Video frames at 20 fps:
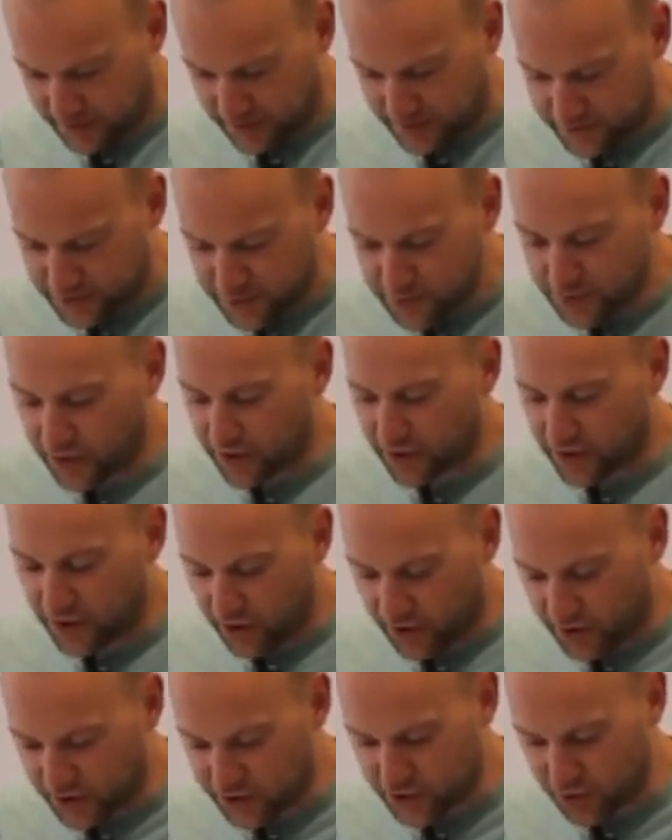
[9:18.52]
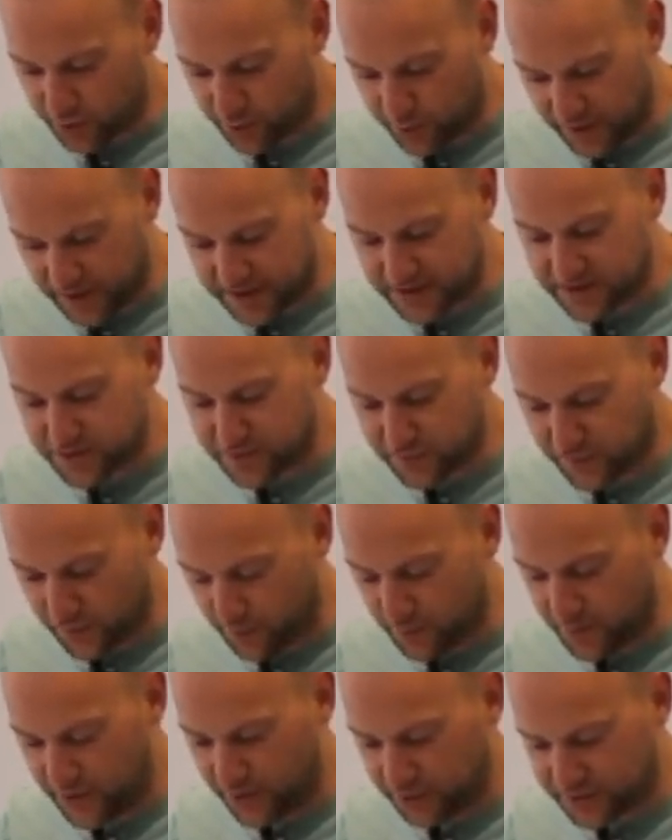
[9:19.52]
Do not cast your presence
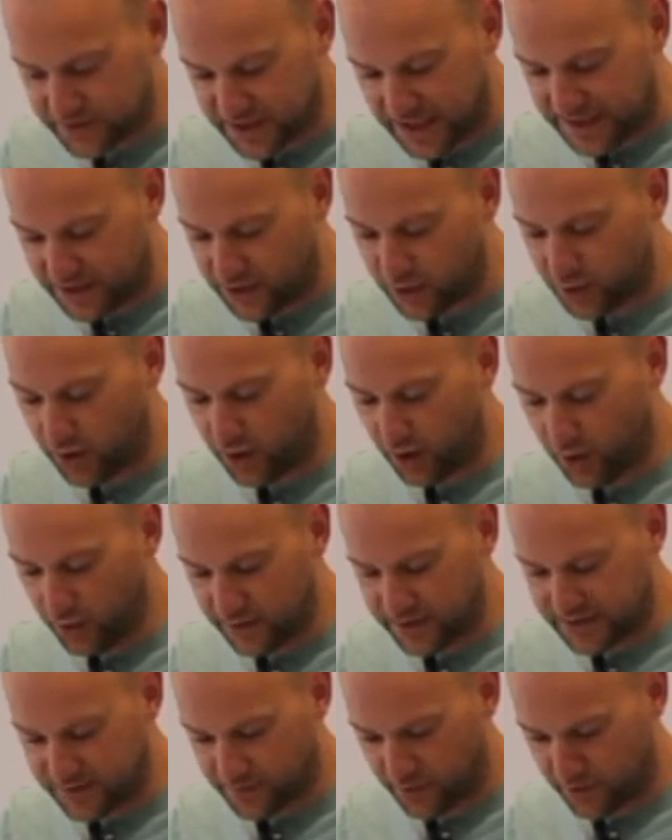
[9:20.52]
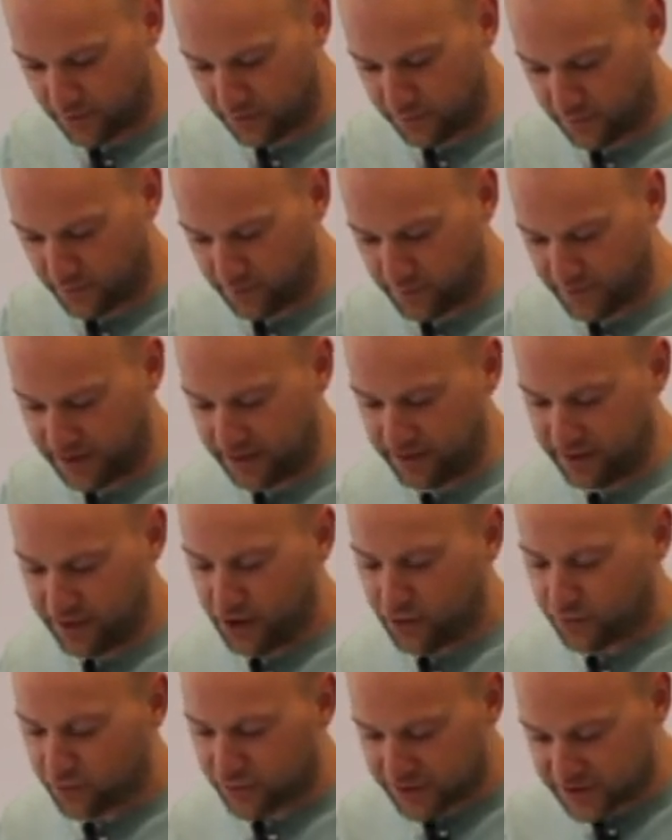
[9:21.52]
from me or take your Holy Spirit from me.
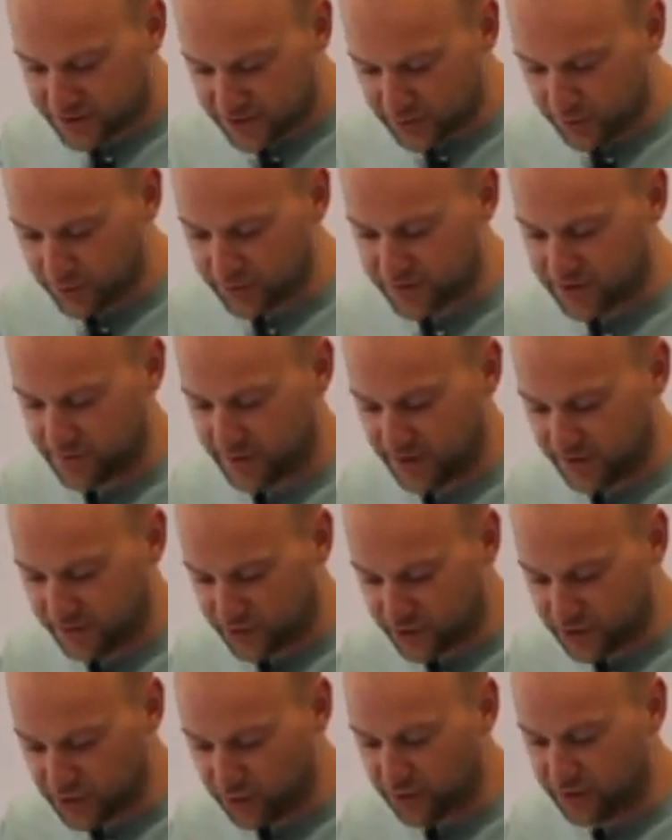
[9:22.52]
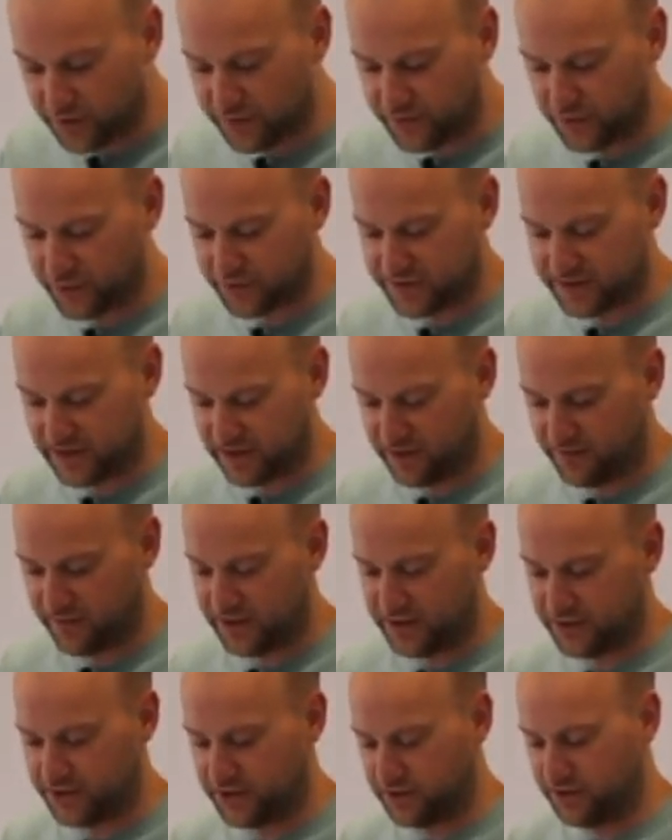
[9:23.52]
Restore to me the joy of your
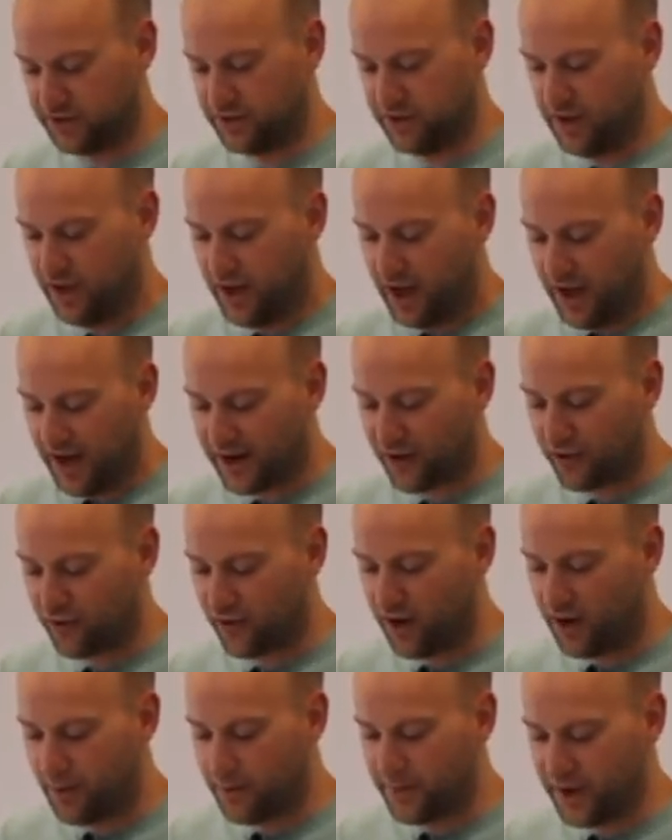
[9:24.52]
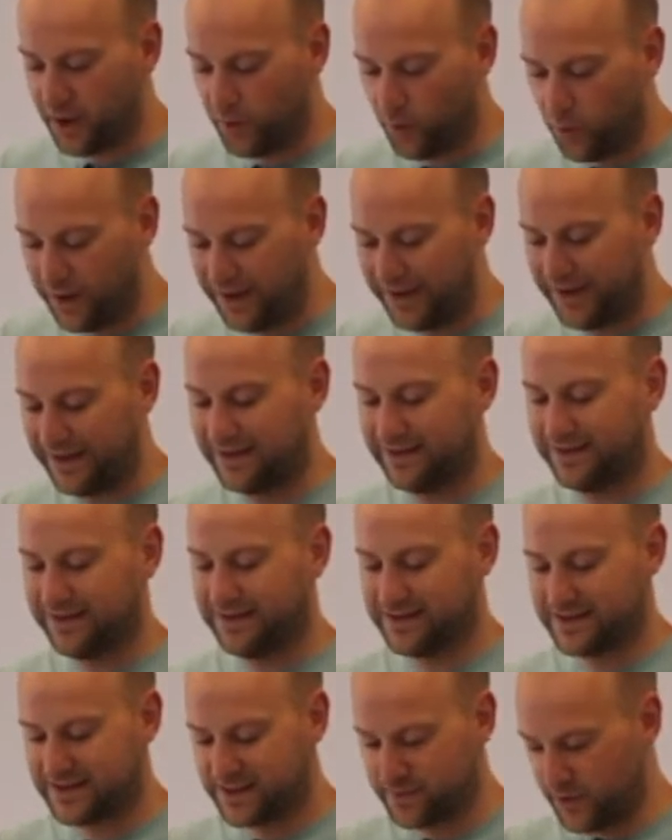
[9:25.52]
salvation and grant me a willing
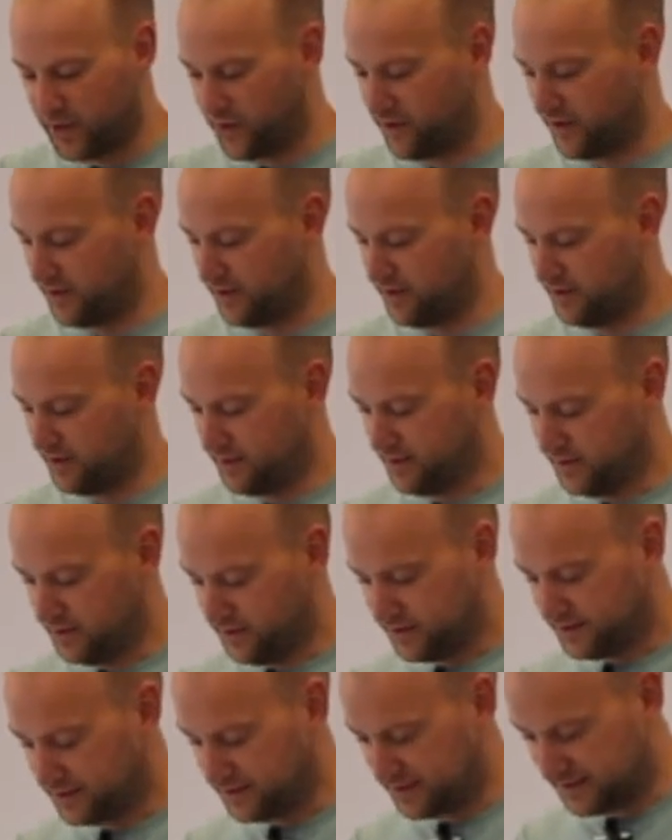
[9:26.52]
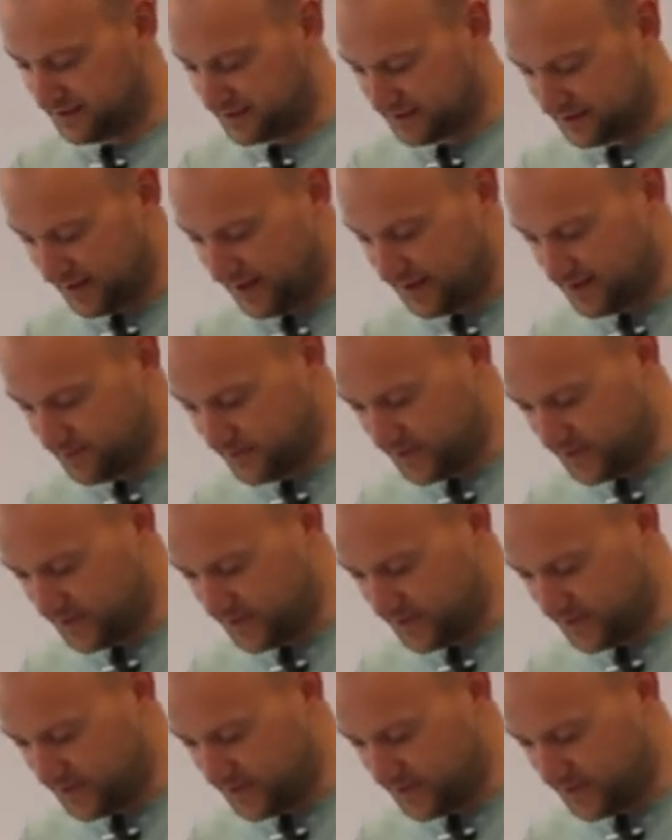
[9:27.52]
spirit to sustain